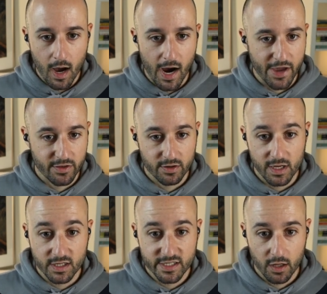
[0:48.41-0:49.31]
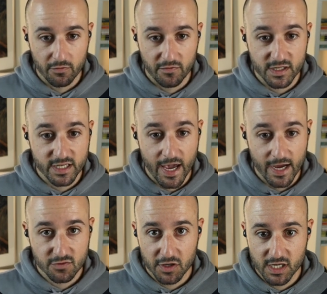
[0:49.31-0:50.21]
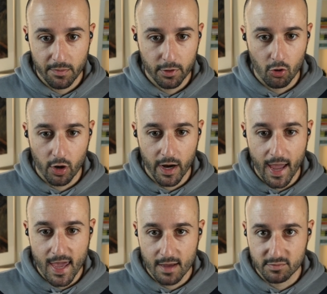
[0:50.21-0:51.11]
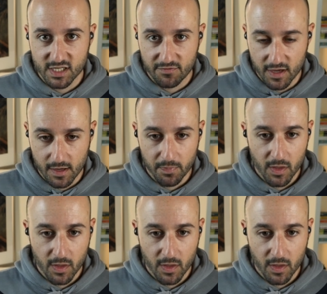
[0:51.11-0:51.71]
either Intel VTX for example or AMD V.